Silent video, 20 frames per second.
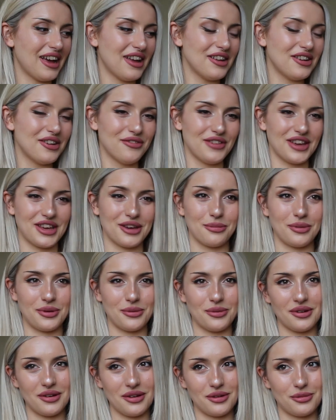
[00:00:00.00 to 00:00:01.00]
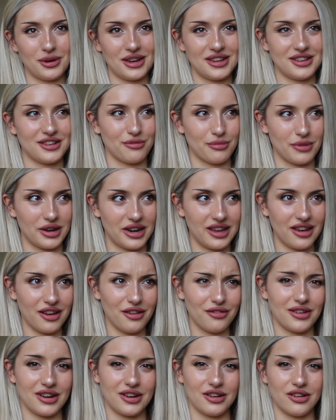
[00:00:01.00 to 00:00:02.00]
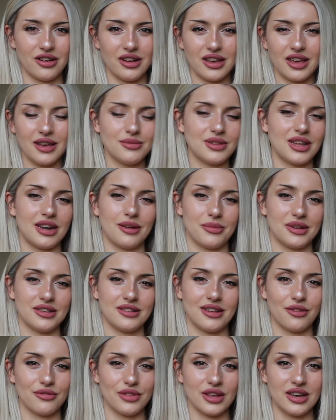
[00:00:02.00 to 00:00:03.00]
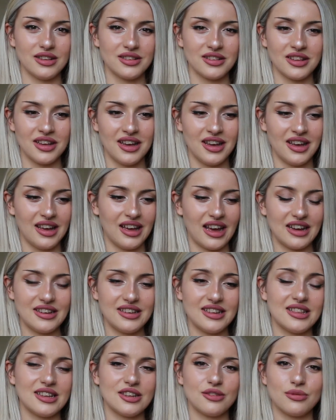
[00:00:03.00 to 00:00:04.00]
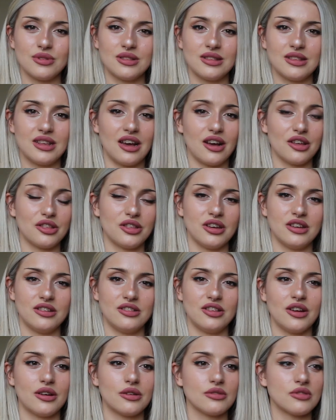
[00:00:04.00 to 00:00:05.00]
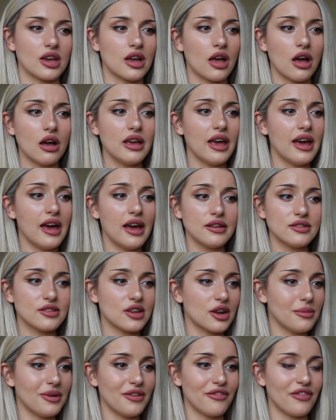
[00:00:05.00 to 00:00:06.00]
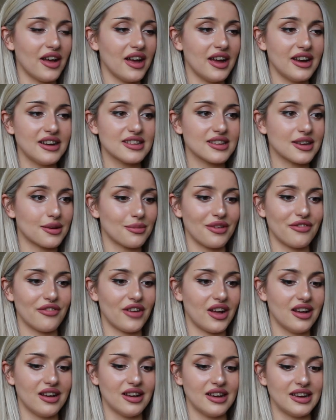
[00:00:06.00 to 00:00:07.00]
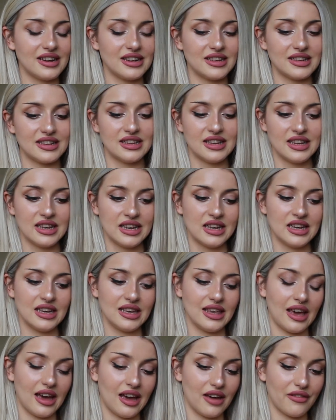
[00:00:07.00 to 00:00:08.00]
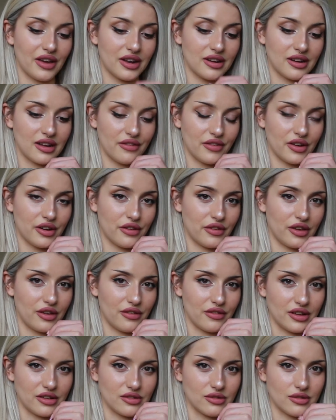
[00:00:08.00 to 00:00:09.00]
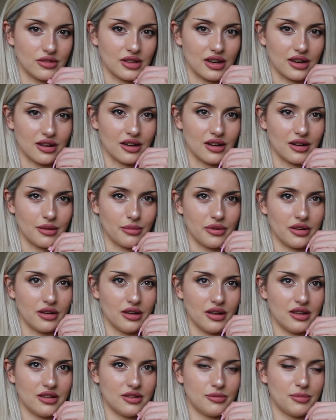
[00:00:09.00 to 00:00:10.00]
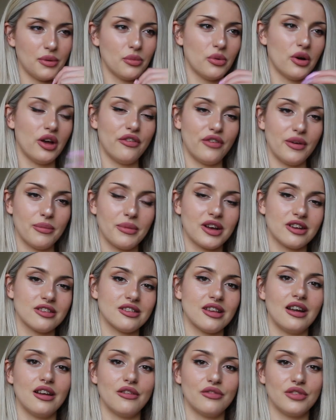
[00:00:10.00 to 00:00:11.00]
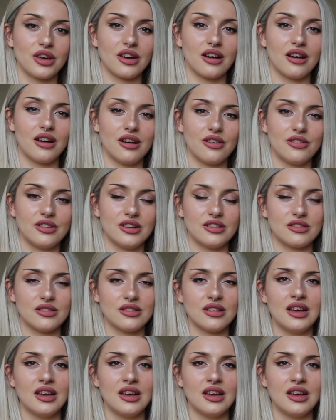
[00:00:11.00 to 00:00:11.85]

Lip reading: don't think it'll be a waste of money. Hopefully not. I keep telling myself this. I did this with the R32. I was like, oh yeah, it's gonna be fine. It's gonna be fine. And yeah, I've had a few things with that car, but it's been worth it because I love the car. And